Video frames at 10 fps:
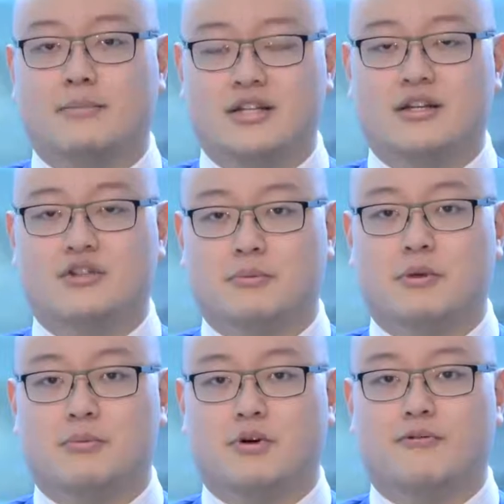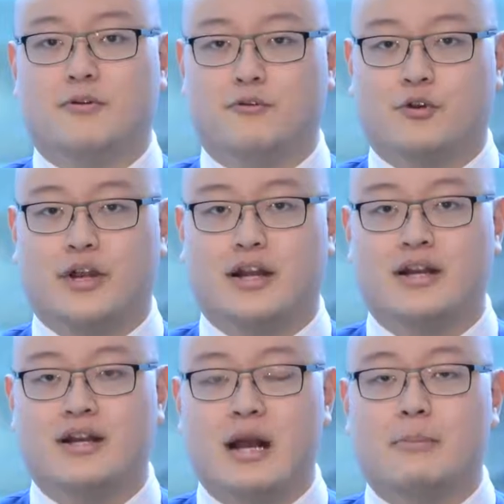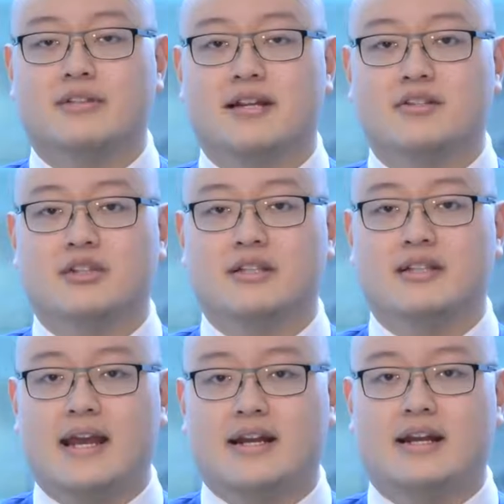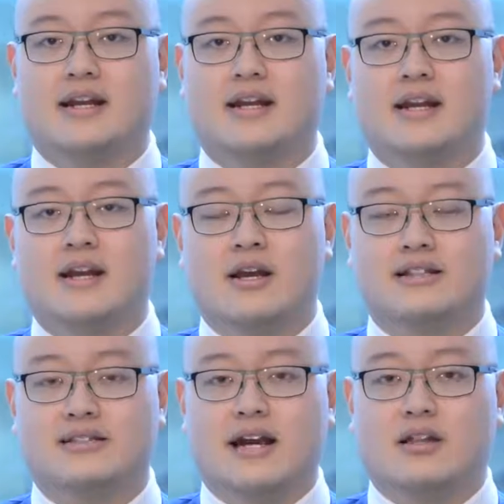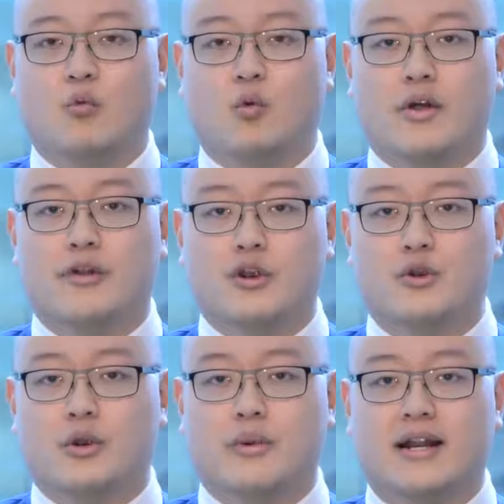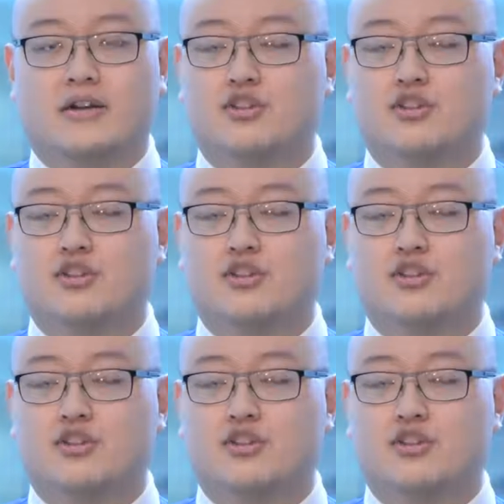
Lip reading: I'm teaching people for free. I'm essentially taking exactly what they're doing right now,